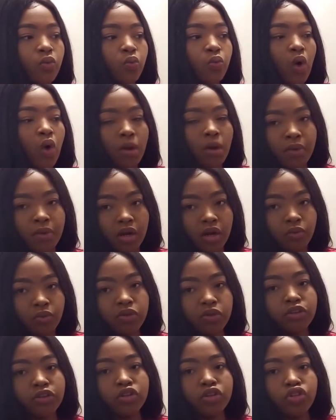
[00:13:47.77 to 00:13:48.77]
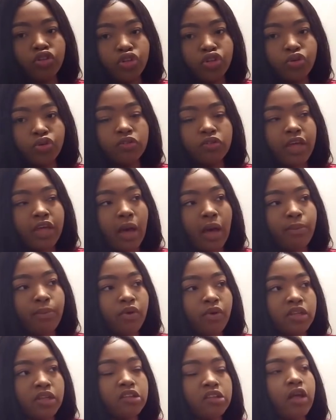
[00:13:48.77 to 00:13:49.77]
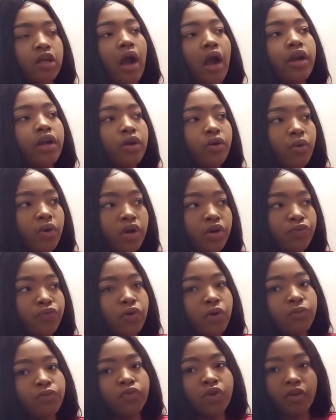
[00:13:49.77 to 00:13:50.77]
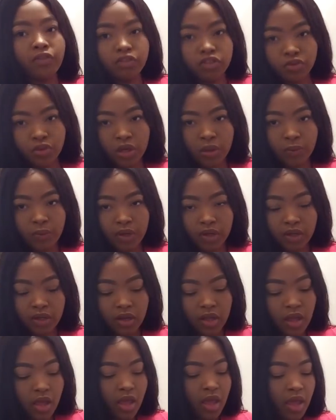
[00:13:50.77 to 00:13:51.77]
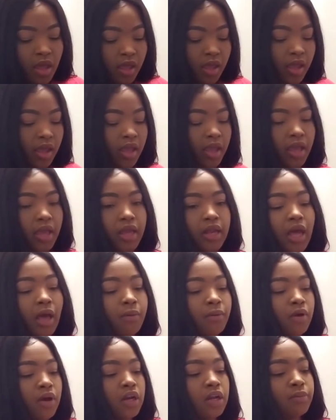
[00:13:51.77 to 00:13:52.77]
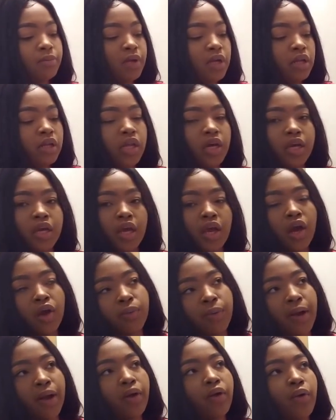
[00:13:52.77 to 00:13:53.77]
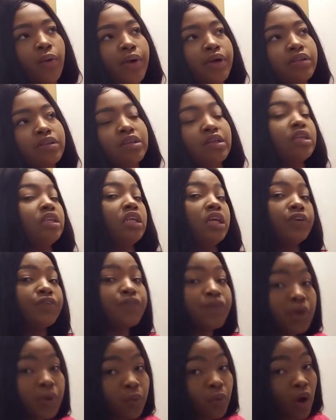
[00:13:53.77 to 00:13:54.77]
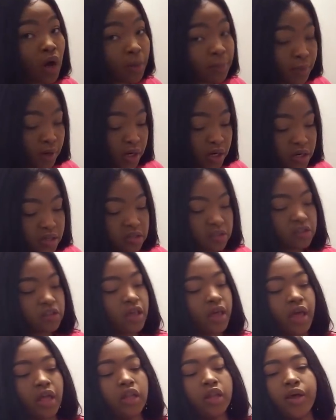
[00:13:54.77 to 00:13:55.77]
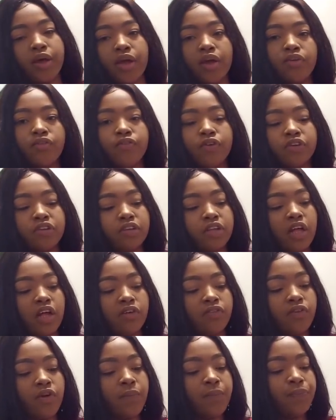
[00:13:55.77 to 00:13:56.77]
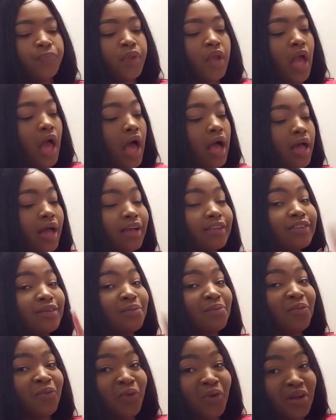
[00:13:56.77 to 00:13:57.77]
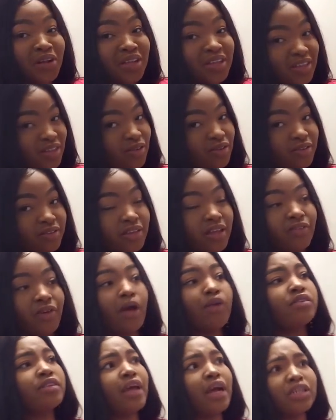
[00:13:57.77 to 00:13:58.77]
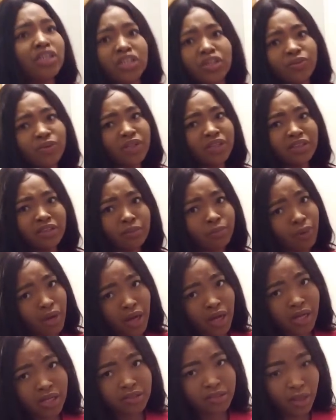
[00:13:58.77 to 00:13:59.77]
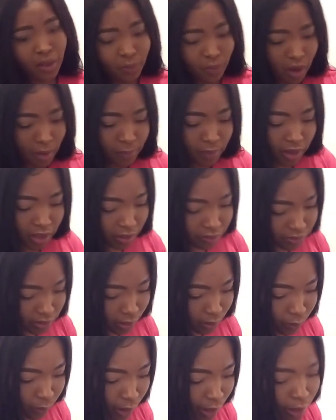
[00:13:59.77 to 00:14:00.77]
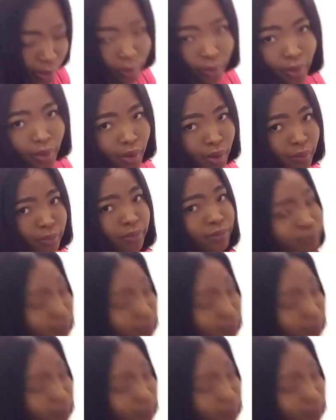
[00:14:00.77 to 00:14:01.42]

Walmart was the two top ones. So I already ordered from Forever 21. And I'm going to be looking around, going to different Walmarts and looking for stuff. I got some really cute stuff. I was actually really surprised at Walmart. I was like, okay, girl.